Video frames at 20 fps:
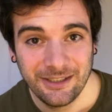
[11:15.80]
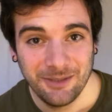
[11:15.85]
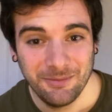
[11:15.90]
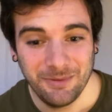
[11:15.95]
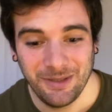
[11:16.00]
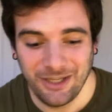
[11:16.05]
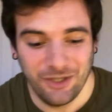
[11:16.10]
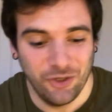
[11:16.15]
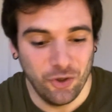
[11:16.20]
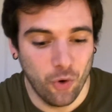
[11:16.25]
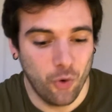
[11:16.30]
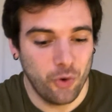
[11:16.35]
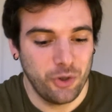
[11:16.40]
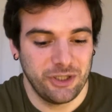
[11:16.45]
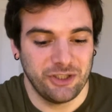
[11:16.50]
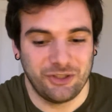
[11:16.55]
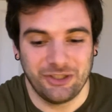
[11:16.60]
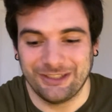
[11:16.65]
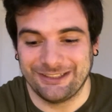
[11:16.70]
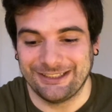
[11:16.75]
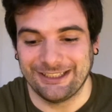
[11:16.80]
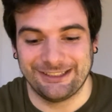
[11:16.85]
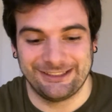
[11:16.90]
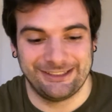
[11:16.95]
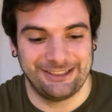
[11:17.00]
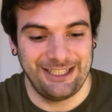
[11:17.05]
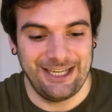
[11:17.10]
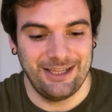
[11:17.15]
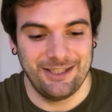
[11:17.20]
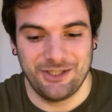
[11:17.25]
I mean, in order to
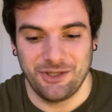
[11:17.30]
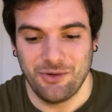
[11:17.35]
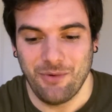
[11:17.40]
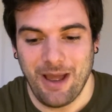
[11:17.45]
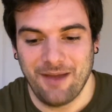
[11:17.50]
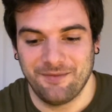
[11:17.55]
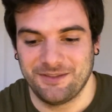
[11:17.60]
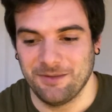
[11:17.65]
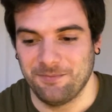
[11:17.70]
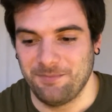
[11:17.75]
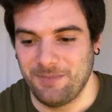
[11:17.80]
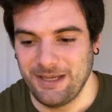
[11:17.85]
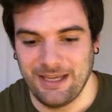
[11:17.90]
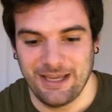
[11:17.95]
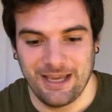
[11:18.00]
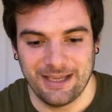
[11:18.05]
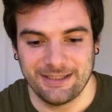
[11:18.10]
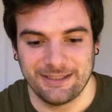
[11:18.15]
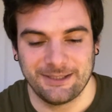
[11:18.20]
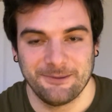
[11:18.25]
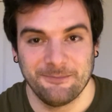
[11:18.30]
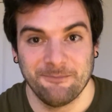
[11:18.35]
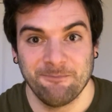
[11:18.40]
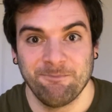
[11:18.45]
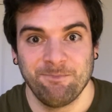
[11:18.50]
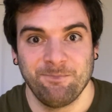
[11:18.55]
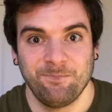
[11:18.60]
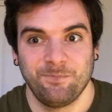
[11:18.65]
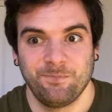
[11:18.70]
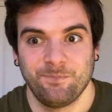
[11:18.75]
succeed, you have to be as,
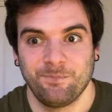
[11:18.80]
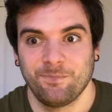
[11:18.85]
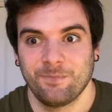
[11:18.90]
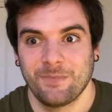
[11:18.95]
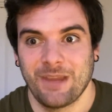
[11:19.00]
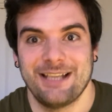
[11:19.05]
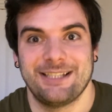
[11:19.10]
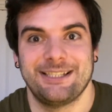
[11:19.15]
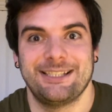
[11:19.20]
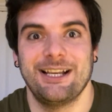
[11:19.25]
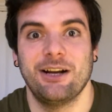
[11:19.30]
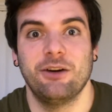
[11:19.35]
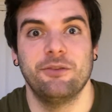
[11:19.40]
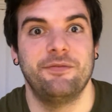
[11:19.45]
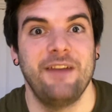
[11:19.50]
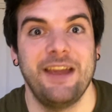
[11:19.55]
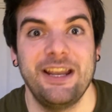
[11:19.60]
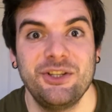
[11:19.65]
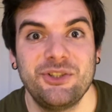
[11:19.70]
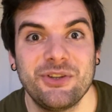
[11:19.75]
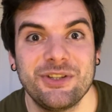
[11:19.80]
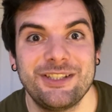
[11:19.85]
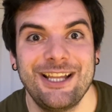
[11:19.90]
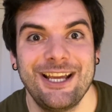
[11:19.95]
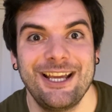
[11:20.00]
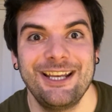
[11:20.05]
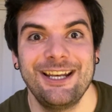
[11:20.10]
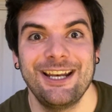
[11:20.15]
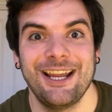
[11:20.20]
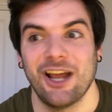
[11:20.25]
as
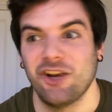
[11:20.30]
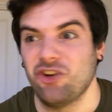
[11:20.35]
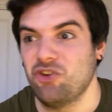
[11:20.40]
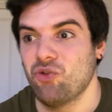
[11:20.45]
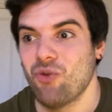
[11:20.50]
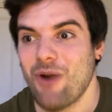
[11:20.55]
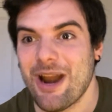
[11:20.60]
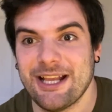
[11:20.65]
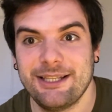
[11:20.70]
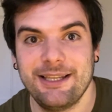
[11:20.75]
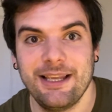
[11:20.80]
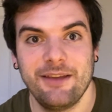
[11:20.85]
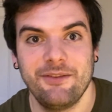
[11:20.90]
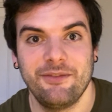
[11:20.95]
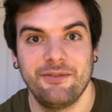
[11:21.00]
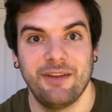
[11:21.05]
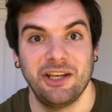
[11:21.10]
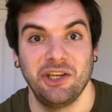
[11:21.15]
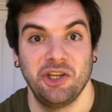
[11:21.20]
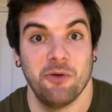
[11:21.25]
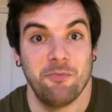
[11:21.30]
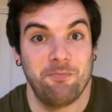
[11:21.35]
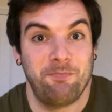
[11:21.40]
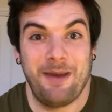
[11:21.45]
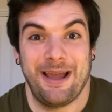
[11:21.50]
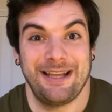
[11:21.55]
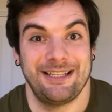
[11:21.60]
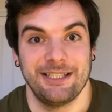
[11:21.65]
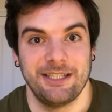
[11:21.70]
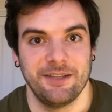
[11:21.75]
self-interested and aggressive and
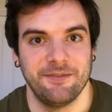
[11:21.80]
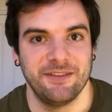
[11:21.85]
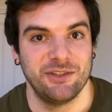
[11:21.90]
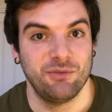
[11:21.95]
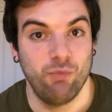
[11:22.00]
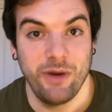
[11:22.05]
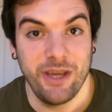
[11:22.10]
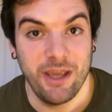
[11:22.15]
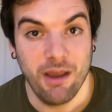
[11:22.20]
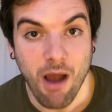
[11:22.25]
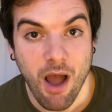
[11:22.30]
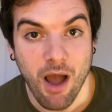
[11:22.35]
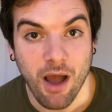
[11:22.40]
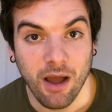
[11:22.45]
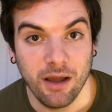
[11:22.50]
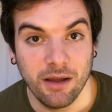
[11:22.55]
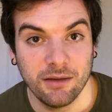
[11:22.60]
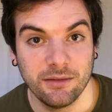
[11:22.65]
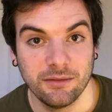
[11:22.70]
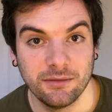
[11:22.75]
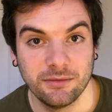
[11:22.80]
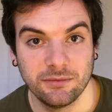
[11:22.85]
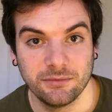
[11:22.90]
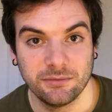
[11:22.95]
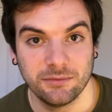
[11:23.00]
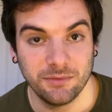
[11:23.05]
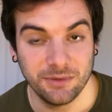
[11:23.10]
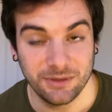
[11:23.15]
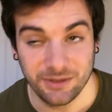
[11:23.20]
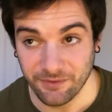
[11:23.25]
competitive as we are,
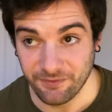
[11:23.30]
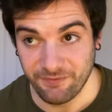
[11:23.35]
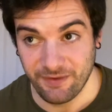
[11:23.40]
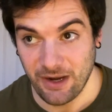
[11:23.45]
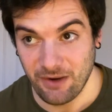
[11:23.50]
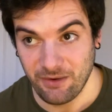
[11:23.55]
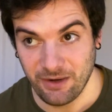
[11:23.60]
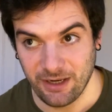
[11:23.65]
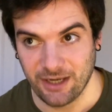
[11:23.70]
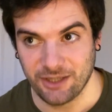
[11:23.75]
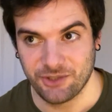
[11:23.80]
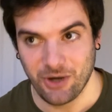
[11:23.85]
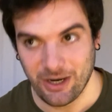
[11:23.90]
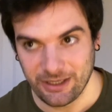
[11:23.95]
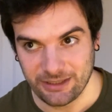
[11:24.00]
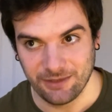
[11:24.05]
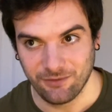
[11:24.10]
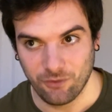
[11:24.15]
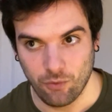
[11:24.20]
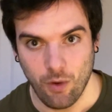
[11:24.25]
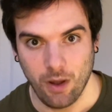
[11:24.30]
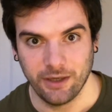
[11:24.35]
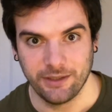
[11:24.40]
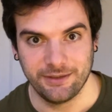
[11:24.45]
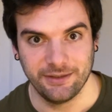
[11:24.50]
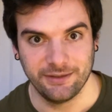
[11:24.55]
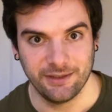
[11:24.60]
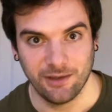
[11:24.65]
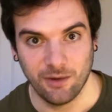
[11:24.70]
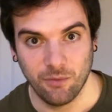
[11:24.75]
which are very unattractive
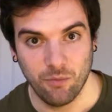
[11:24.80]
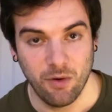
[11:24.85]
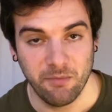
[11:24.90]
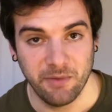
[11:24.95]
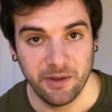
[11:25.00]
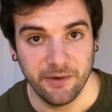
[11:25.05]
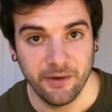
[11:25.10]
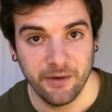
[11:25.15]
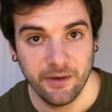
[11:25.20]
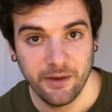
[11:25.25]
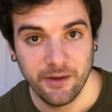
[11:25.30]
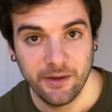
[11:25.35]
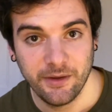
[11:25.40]
qualities in a woman.